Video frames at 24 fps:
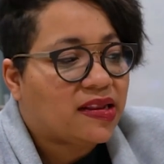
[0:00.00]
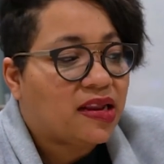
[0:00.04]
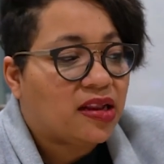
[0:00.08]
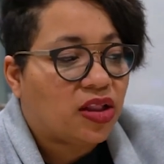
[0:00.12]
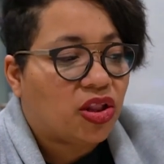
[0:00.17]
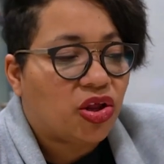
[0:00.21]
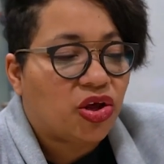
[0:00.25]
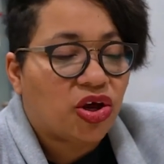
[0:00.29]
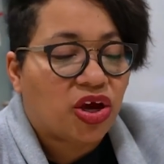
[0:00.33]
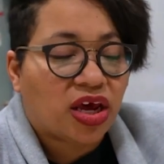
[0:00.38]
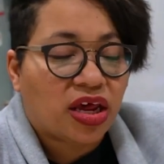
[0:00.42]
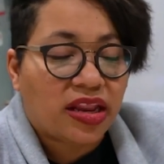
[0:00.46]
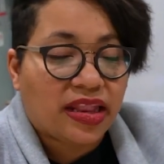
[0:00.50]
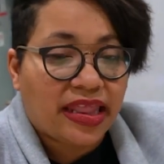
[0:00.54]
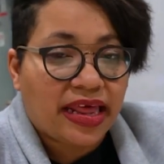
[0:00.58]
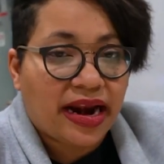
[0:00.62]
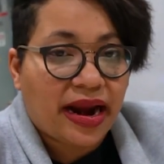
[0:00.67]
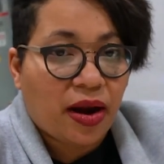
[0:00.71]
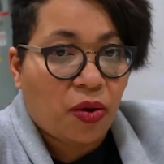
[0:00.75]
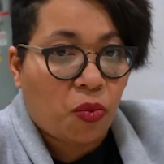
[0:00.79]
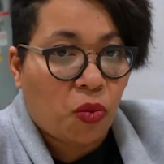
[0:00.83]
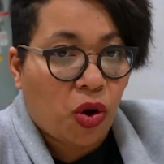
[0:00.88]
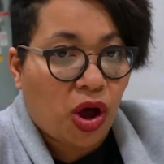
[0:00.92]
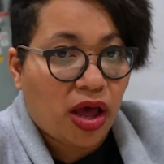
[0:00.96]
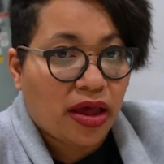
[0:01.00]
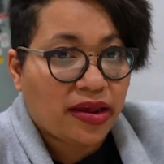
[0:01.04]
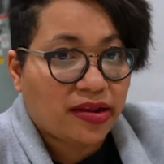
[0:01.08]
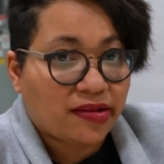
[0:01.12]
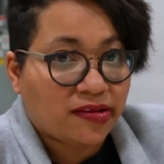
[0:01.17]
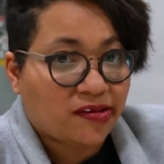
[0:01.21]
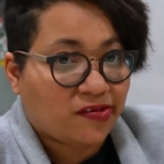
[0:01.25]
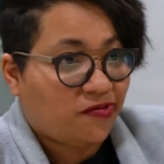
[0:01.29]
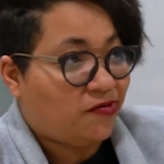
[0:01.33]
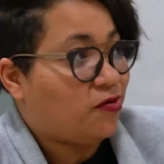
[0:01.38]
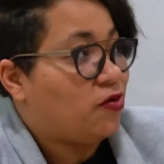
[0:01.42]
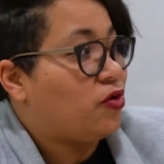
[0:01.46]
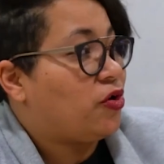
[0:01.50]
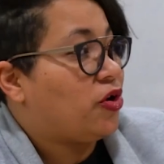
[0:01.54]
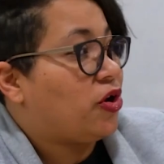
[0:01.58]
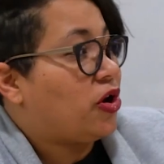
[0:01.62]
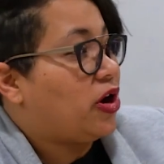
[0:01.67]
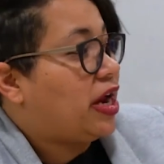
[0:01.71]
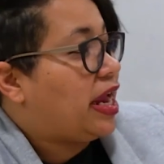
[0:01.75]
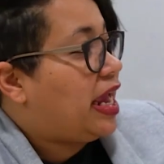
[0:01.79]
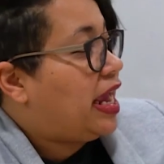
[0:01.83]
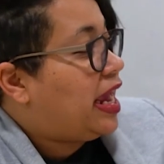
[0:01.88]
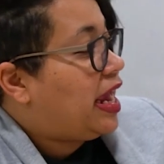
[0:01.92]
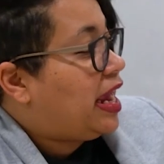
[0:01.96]
the look that I want
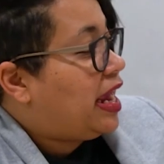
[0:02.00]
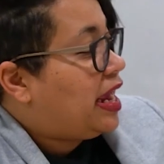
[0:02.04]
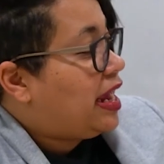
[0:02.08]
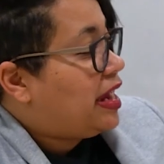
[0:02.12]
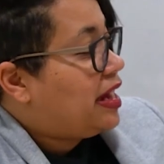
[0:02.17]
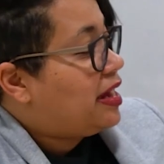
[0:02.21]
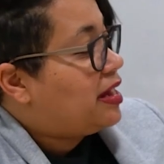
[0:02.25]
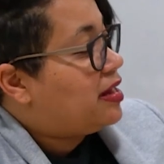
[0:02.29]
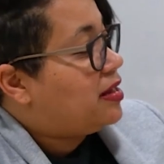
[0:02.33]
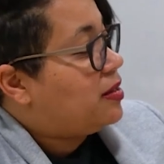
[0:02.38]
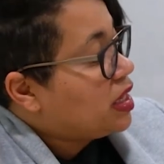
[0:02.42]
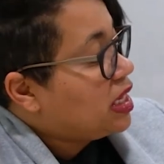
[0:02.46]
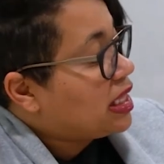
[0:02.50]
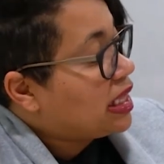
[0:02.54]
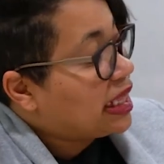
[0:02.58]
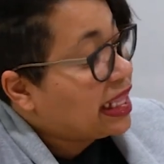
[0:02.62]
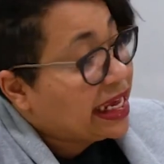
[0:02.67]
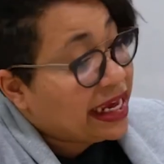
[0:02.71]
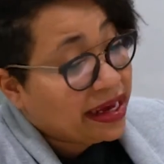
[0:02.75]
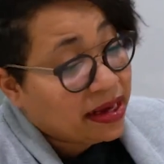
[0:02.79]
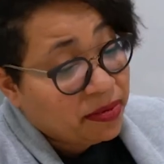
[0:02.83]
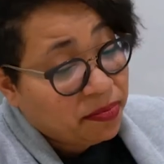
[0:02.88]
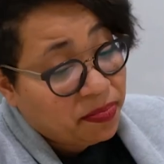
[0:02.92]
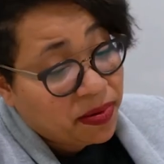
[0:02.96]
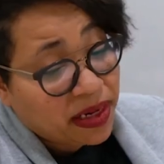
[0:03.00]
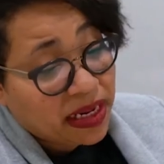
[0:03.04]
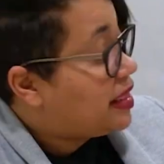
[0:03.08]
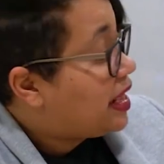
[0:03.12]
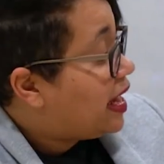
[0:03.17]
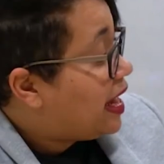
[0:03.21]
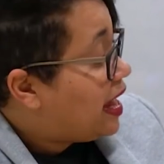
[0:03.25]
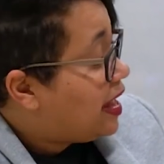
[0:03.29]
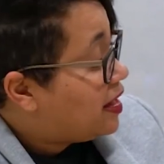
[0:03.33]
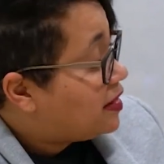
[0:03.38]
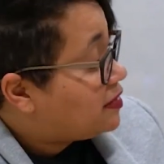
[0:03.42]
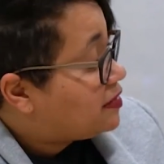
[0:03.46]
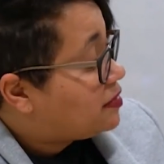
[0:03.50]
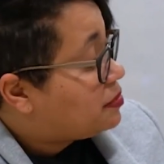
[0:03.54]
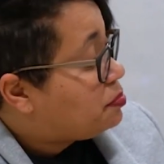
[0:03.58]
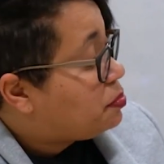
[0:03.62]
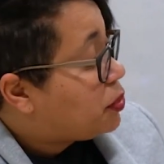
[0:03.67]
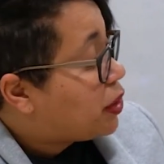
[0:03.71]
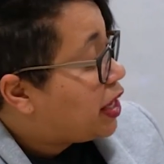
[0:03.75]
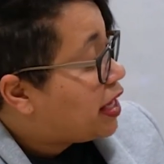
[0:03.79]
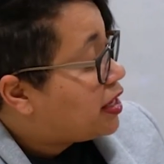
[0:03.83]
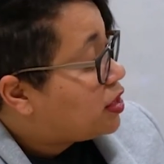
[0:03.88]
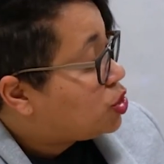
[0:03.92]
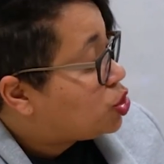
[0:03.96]
for a lamp that has
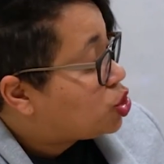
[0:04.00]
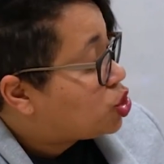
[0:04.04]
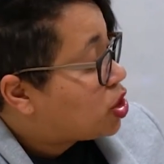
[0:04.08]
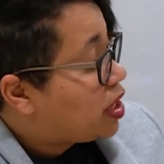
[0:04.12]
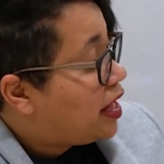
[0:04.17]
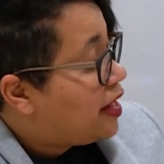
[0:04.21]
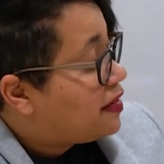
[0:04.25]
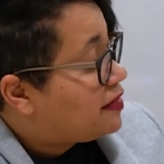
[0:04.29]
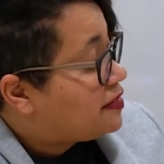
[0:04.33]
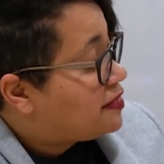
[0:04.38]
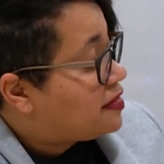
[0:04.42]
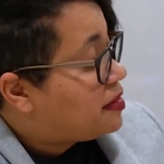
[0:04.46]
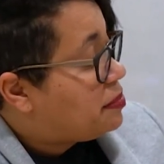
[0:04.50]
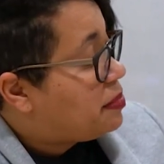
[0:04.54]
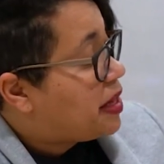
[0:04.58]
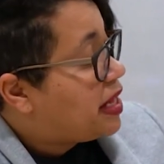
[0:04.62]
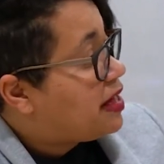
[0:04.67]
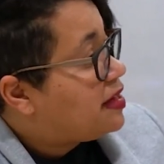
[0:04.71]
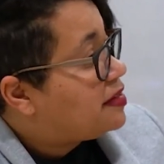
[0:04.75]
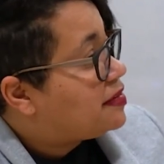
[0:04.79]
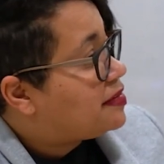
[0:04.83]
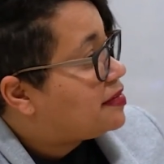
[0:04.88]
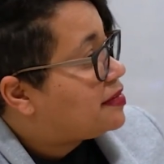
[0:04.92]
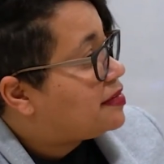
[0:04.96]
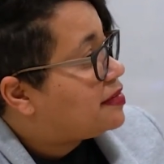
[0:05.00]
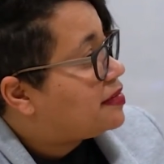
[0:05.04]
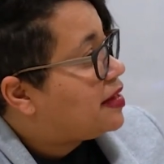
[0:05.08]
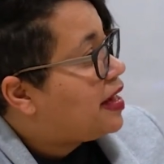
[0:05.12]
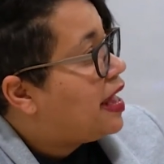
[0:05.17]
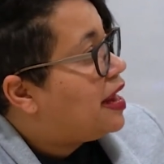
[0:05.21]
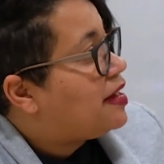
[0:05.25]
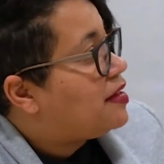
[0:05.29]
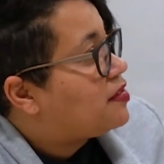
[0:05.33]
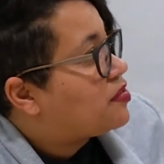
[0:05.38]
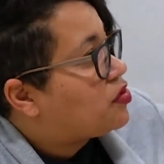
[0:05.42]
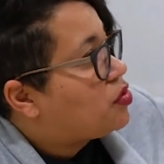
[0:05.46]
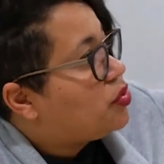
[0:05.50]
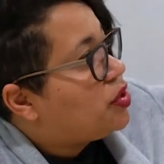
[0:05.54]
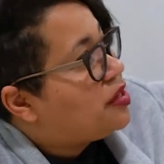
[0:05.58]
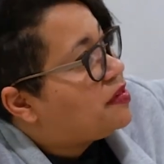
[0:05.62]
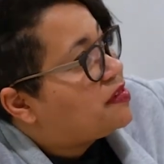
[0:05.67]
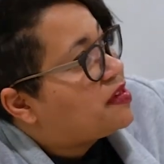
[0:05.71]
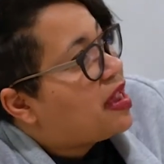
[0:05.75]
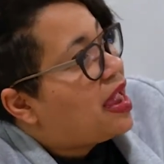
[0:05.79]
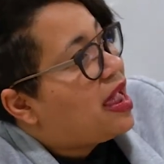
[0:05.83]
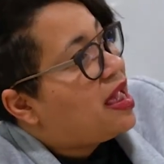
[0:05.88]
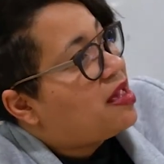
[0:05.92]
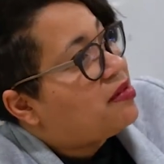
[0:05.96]
branch as the base and is going
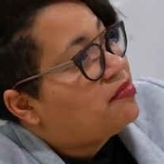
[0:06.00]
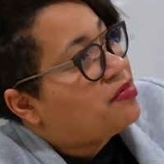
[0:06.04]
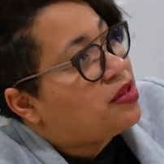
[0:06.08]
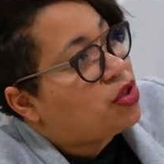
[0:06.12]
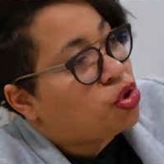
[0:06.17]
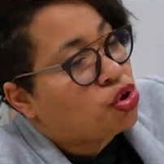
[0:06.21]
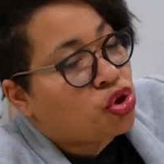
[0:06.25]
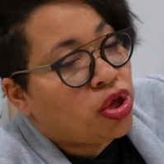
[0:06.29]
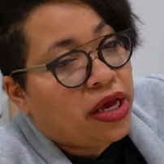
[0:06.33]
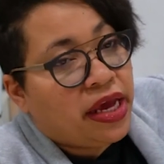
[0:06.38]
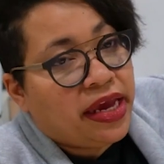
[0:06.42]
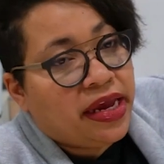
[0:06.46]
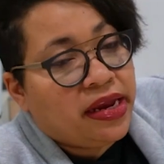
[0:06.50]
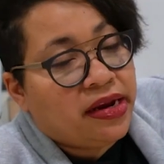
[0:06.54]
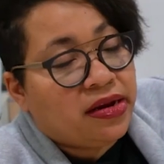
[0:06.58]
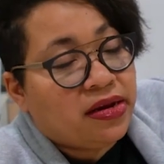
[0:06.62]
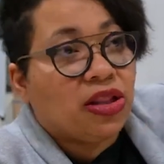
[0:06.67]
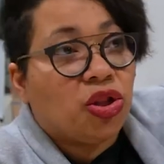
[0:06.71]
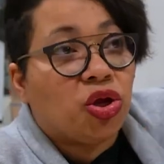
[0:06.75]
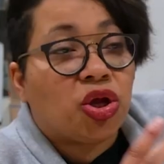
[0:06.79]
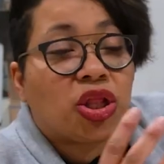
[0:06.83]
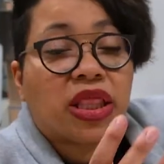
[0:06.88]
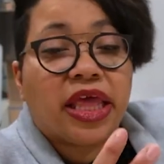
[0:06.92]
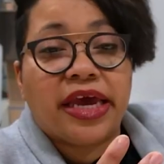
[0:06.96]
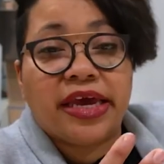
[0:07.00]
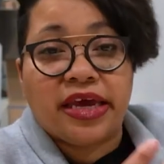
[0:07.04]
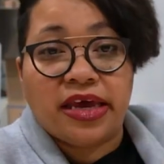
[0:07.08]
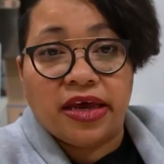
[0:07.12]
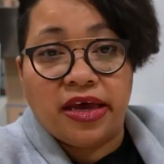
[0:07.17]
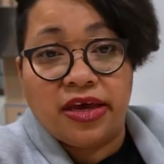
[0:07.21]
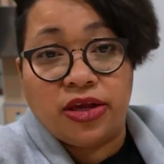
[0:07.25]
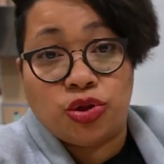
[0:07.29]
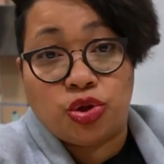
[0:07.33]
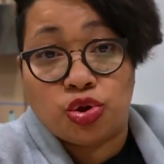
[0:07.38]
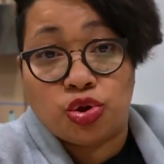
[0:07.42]
to have the shade look like a